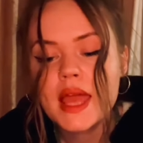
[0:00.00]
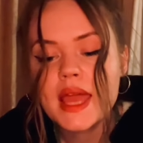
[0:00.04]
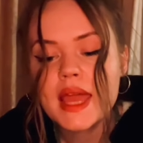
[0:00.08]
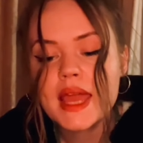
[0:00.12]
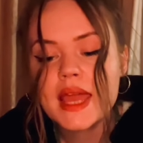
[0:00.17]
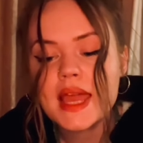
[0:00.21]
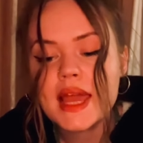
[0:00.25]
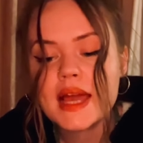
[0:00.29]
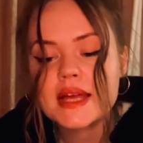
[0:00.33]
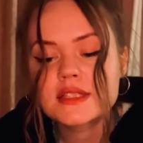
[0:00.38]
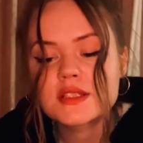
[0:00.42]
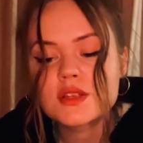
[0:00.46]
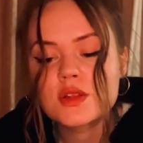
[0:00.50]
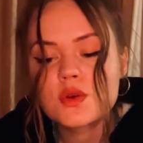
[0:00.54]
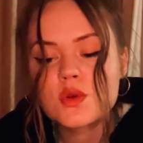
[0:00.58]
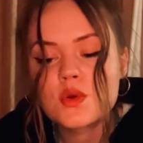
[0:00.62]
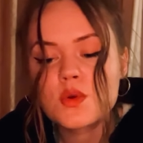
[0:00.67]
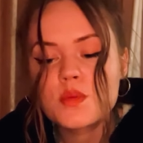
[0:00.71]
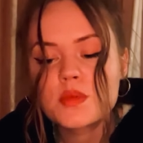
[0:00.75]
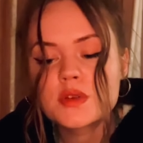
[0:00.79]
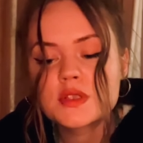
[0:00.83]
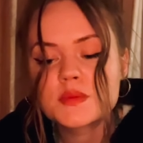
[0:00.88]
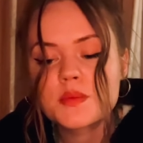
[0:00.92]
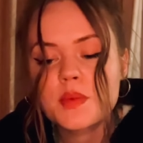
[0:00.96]
He has
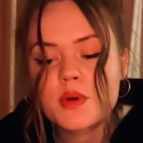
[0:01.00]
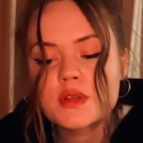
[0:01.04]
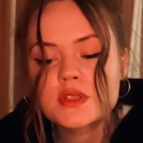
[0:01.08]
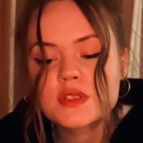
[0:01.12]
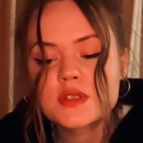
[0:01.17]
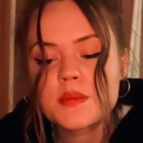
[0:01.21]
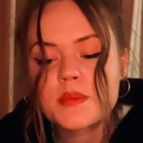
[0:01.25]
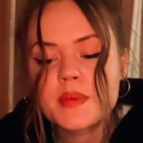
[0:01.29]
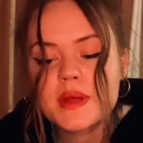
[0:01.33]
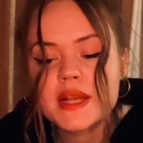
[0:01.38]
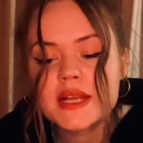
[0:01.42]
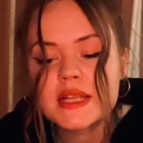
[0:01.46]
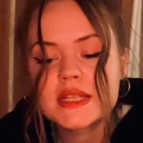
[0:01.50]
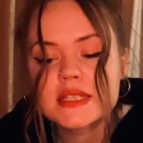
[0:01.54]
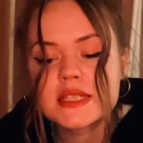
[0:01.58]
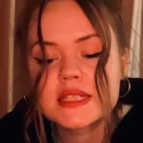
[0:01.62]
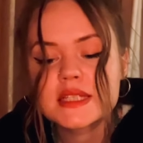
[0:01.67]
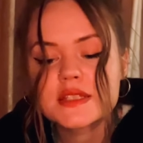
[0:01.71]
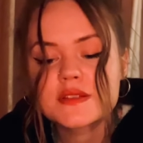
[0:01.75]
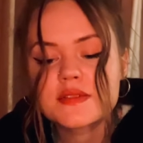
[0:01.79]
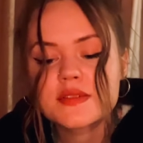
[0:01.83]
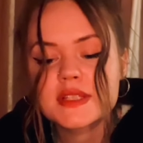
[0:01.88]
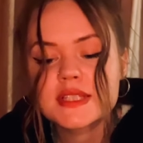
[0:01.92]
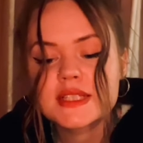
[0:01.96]
enormous
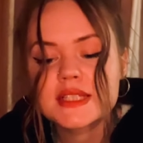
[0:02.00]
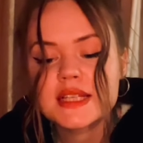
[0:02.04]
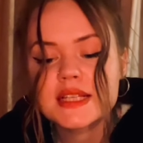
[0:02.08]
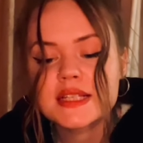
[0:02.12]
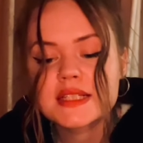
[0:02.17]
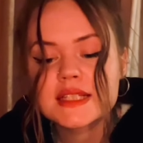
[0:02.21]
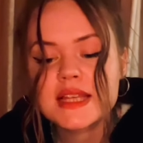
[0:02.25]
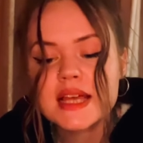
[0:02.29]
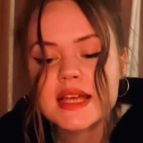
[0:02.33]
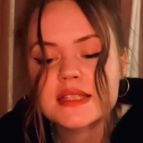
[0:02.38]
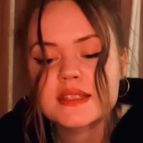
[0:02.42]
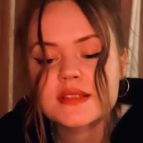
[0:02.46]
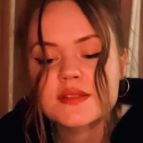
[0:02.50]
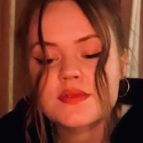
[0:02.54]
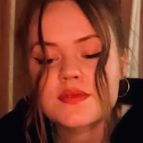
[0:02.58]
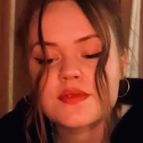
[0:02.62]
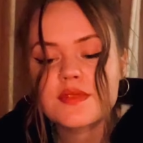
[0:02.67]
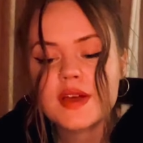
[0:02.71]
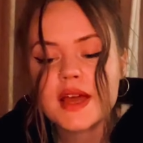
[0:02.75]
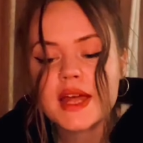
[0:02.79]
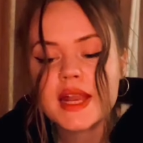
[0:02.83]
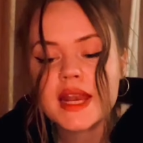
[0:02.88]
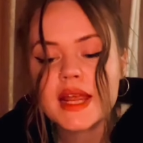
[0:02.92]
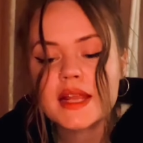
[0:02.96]
possibilities for success and
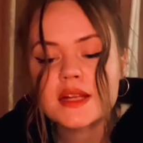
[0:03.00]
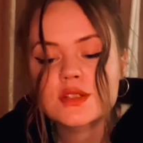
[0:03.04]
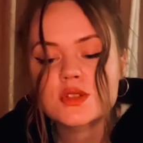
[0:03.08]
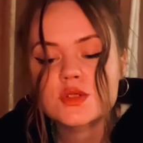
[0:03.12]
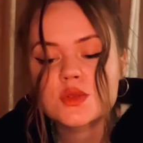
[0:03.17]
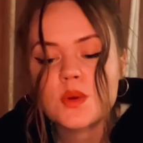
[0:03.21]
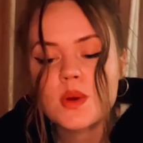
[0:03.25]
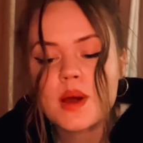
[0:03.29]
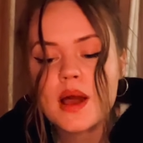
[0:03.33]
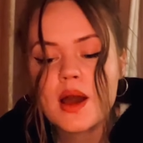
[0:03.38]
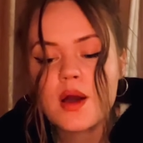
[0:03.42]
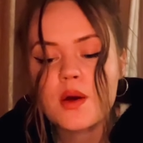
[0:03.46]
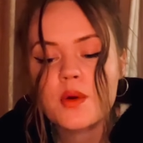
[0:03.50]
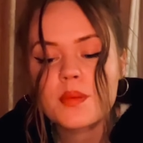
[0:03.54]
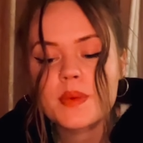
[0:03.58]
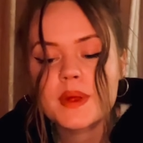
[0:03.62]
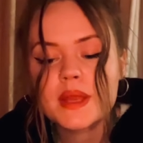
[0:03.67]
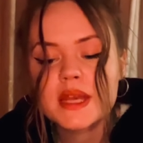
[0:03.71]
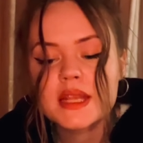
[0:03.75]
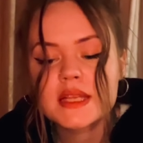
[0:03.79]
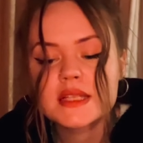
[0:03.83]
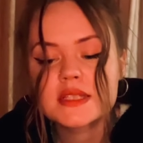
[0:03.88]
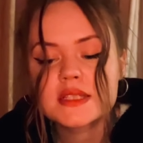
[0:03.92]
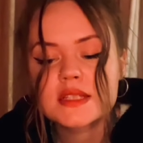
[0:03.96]
financial help
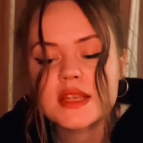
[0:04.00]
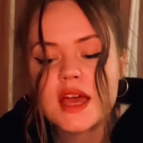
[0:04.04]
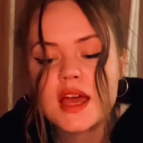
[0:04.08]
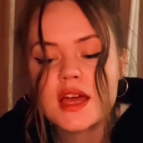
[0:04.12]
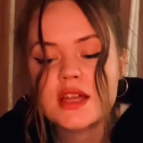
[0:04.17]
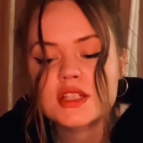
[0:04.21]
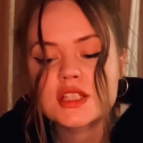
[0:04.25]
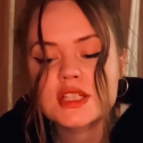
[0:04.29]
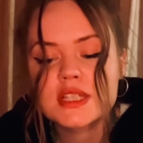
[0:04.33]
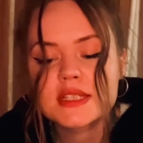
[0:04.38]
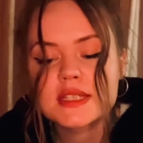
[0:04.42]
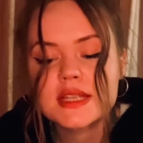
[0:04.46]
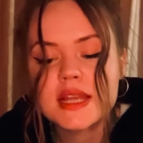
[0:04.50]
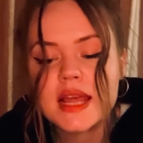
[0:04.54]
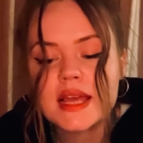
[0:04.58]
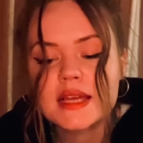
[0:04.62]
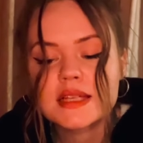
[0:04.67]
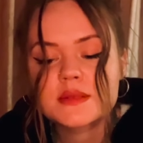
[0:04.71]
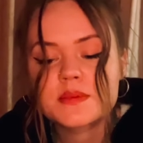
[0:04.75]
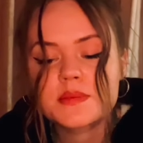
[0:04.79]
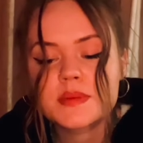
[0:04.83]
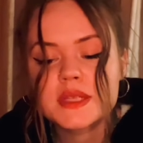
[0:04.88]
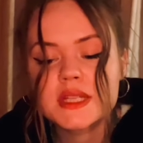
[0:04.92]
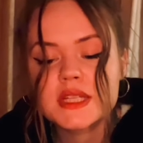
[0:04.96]
in his searches and
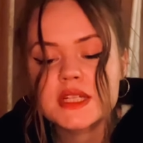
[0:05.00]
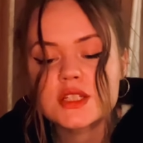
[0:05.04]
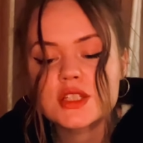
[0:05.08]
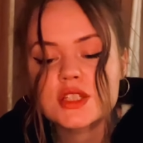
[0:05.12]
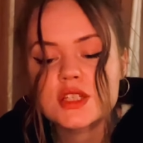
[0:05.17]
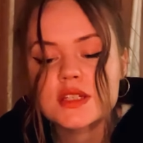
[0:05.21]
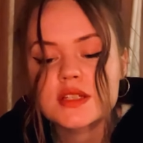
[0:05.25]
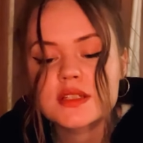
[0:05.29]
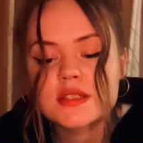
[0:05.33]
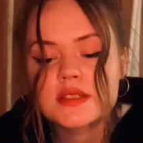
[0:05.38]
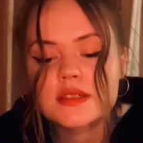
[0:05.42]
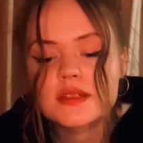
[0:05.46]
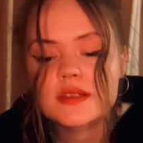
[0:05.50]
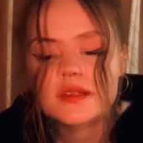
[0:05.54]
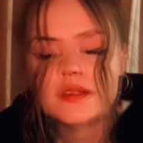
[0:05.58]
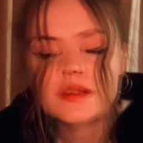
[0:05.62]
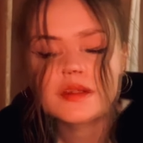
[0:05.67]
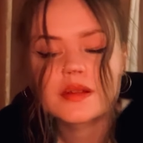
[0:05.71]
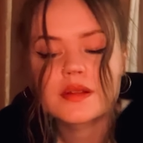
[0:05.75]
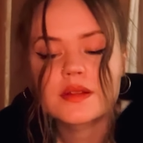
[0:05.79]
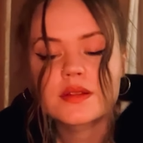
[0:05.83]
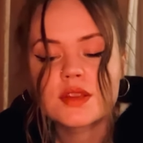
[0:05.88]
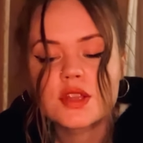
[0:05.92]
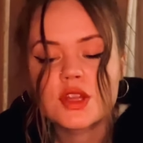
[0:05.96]
expeditions.
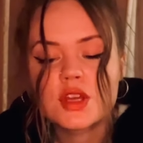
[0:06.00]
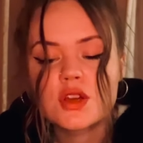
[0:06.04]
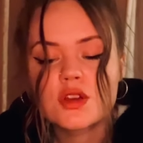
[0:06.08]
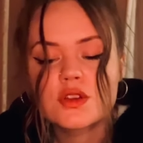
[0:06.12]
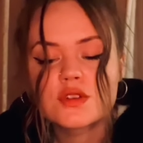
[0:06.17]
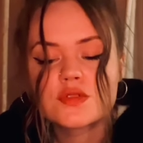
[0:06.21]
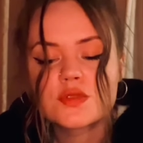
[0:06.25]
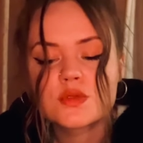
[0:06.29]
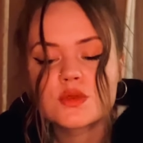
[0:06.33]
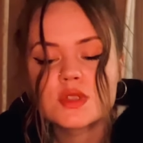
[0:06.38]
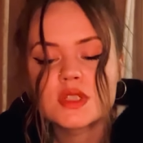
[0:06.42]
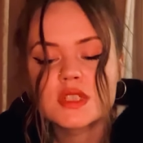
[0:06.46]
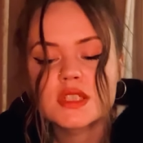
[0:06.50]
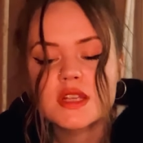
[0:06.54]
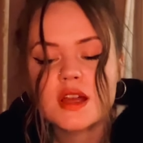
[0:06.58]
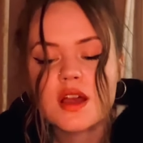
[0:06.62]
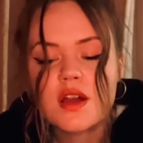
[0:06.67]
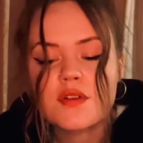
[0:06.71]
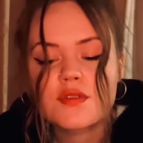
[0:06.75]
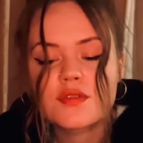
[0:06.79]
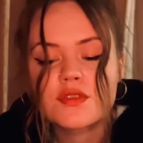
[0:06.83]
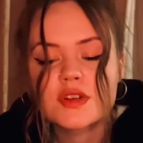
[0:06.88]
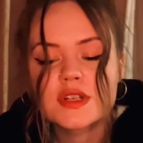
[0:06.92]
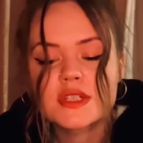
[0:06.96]
The useful
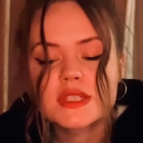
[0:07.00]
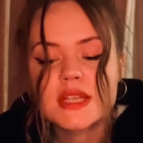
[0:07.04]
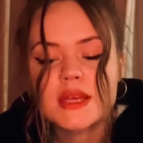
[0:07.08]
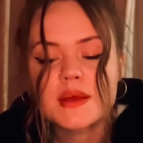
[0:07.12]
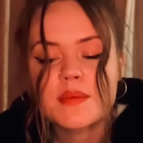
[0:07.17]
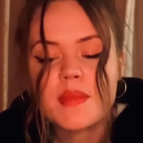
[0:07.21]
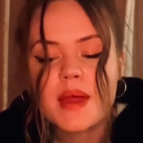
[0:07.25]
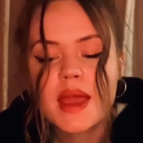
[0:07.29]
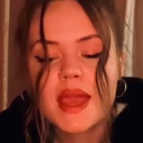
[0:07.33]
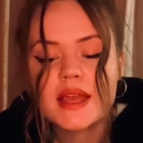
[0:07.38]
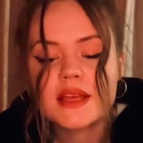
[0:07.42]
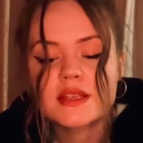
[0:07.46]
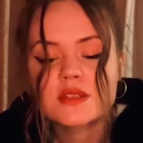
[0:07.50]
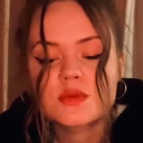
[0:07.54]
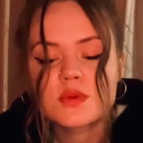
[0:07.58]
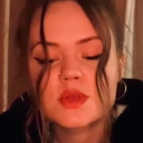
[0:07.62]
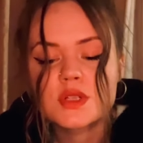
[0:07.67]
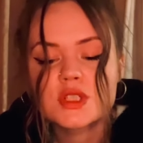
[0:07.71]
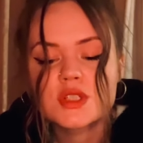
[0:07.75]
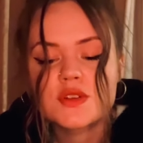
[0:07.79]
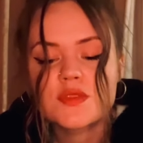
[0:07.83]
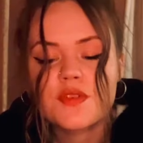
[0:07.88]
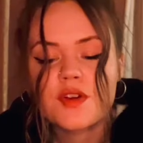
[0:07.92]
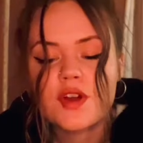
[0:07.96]
discoveries he makes,
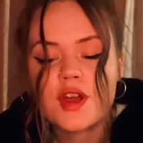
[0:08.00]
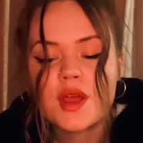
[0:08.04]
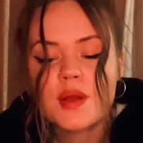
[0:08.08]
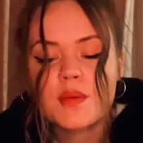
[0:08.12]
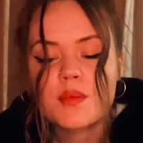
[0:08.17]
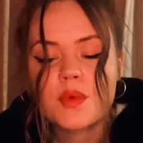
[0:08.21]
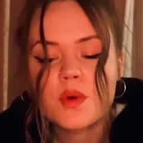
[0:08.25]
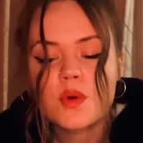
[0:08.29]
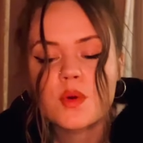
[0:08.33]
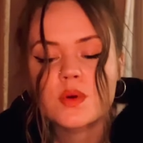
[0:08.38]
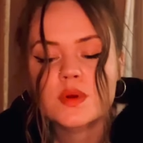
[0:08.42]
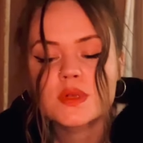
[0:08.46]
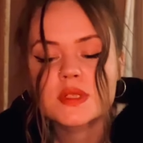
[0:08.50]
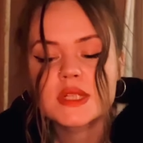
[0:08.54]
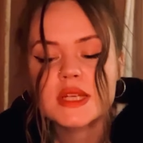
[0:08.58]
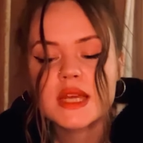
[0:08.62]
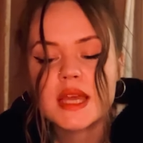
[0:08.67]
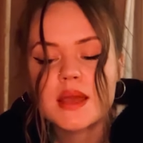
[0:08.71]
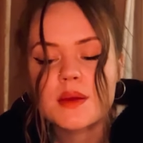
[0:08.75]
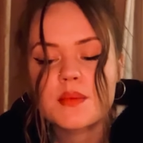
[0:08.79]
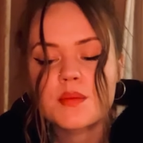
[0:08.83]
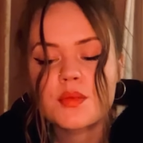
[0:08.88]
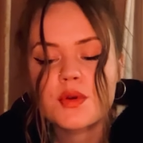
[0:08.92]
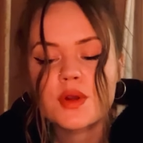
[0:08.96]
which are very important to
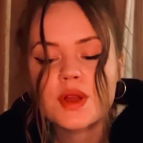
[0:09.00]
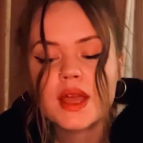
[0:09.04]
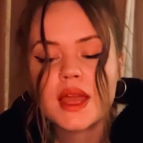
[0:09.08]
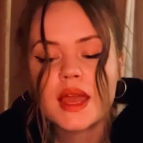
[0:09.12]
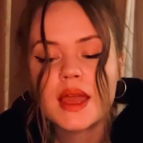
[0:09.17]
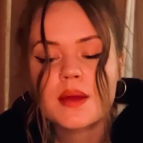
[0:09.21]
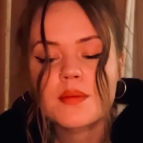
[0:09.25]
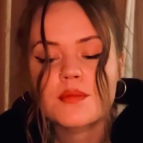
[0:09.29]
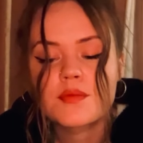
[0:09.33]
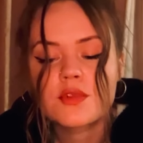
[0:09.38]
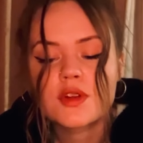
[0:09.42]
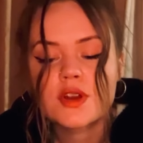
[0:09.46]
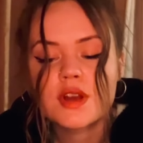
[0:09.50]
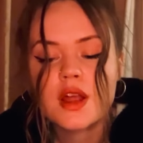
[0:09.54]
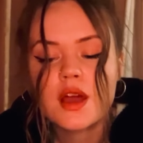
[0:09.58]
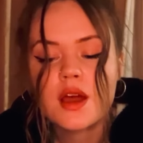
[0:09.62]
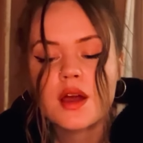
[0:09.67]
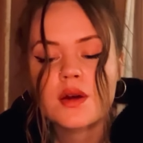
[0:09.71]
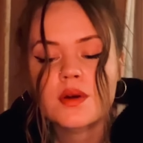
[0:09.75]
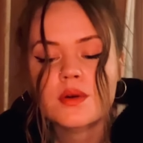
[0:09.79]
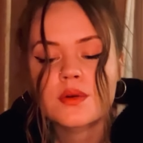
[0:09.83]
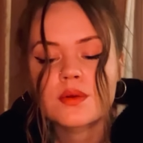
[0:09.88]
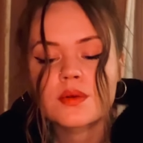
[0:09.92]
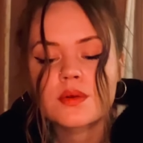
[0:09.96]
him, bring him
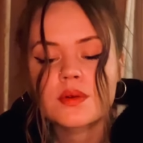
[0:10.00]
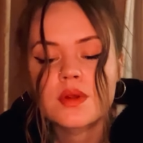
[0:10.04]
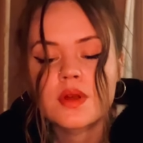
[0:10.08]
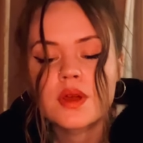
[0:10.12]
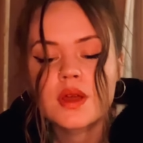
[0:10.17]
renown.